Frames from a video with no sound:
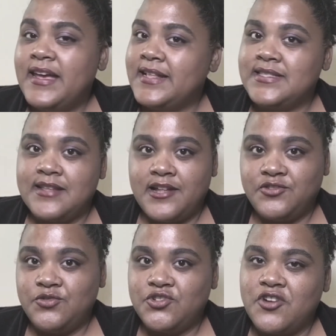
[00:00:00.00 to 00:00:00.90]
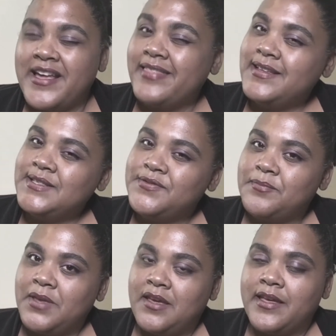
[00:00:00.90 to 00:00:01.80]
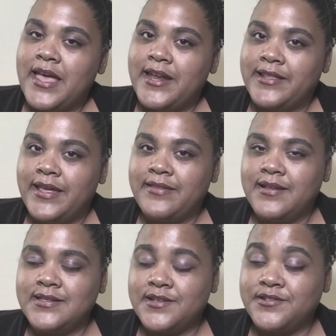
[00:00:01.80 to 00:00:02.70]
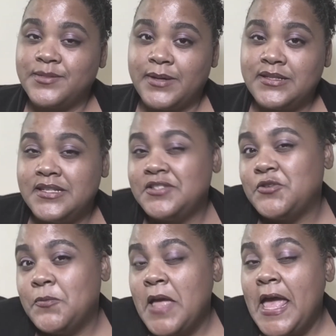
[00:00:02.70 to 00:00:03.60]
It's not too strong, at least for me. Again, I like things that are spicy, so